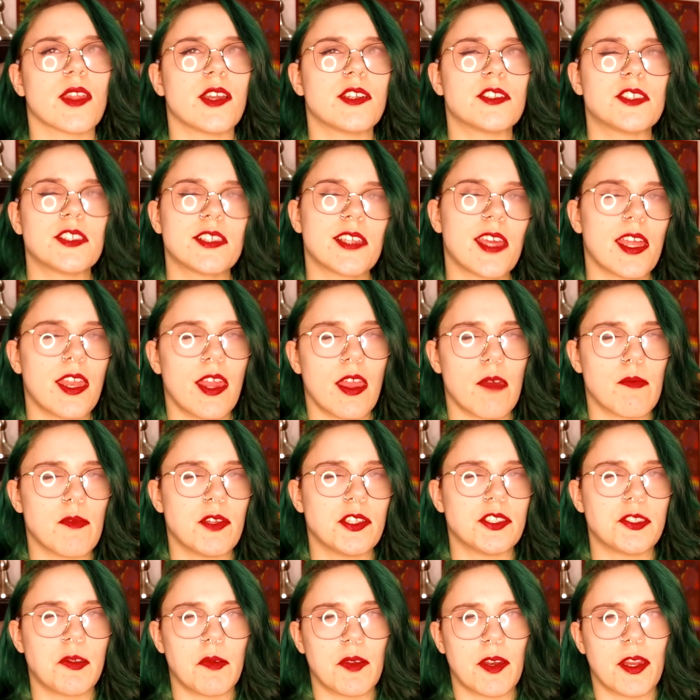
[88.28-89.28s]
Just kidding, I'm
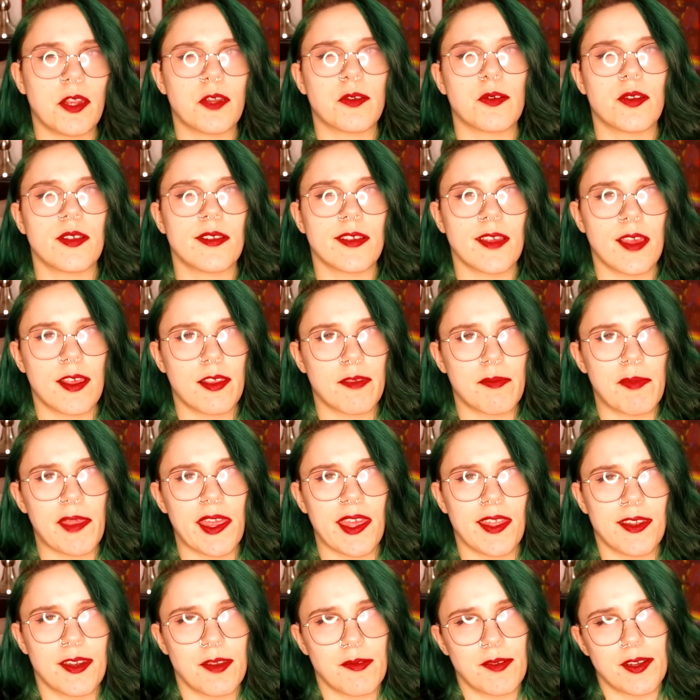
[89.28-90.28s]
a Gemini, Taurus,
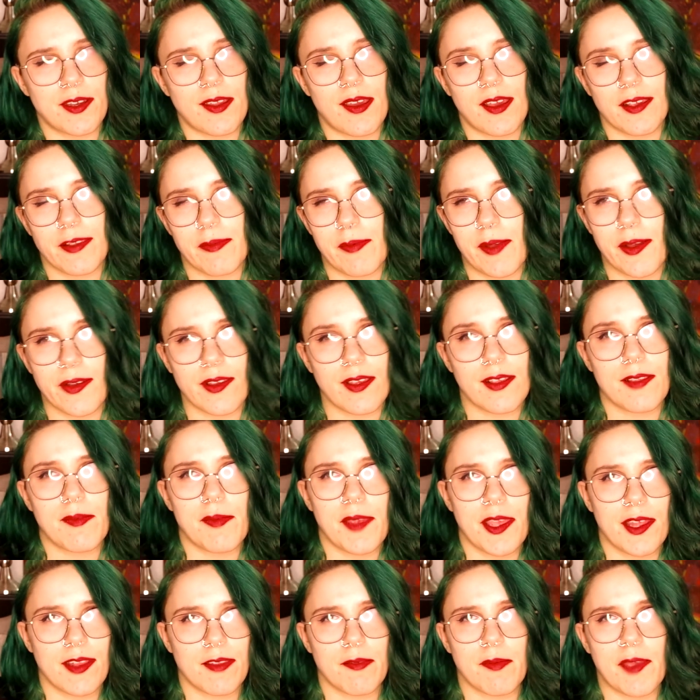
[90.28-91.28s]
Cuspid, and no one talks about
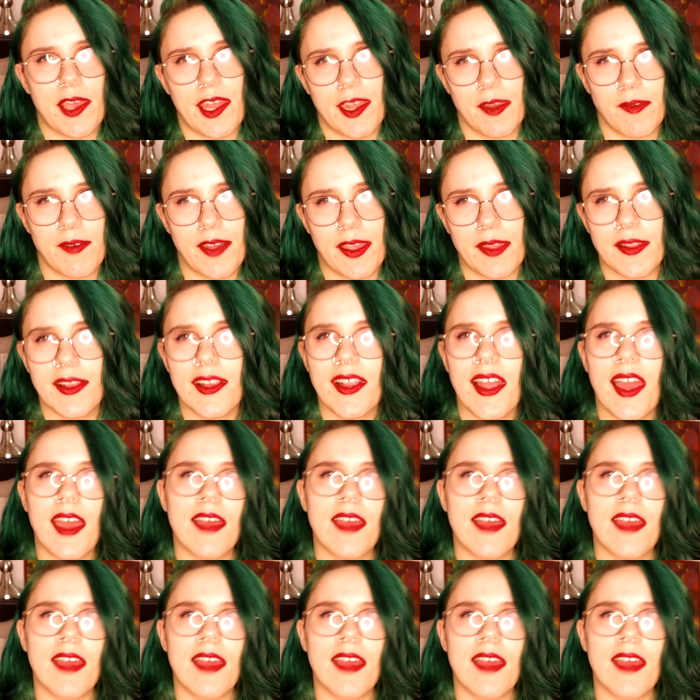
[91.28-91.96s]
Cuspians, but anyway.